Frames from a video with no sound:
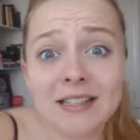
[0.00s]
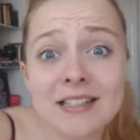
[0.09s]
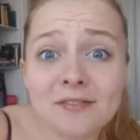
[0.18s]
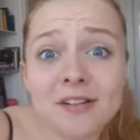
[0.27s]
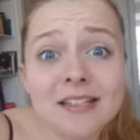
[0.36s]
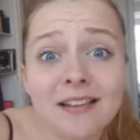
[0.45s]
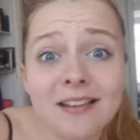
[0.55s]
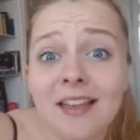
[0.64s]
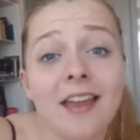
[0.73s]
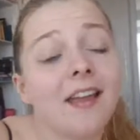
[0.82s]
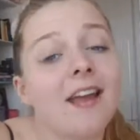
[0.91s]
I didn't read
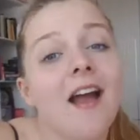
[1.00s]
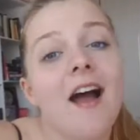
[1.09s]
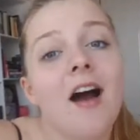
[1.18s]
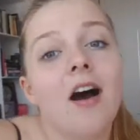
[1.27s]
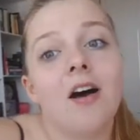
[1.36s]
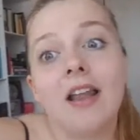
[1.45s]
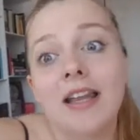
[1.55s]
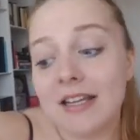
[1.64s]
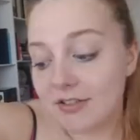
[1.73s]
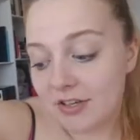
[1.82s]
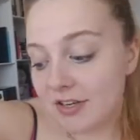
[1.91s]
anything. I
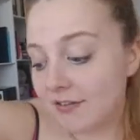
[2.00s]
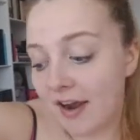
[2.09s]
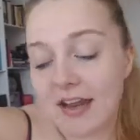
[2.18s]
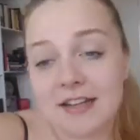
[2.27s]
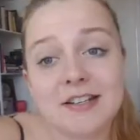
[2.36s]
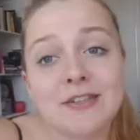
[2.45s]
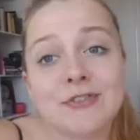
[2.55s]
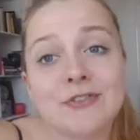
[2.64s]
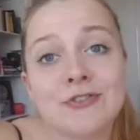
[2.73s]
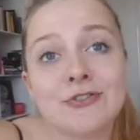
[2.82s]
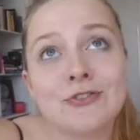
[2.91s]
literally read
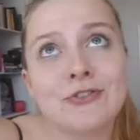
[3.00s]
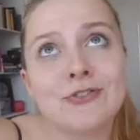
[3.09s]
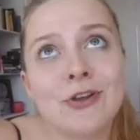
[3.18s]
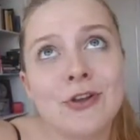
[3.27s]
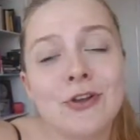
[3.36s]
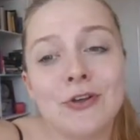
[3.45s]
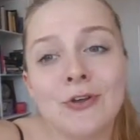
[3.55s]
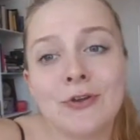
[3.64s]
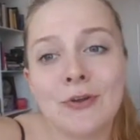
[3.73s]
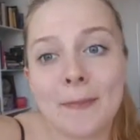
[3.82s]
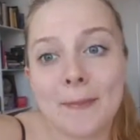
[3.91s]

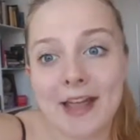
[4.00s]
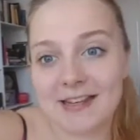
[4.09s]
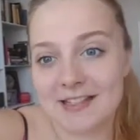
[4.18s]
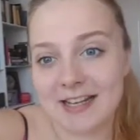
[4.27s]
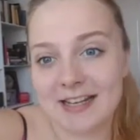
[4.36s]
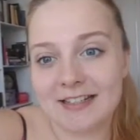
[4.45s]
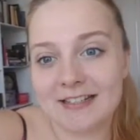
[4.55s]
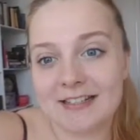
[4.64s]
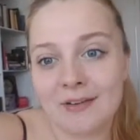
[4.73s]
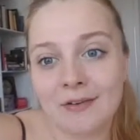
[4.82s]
2 pages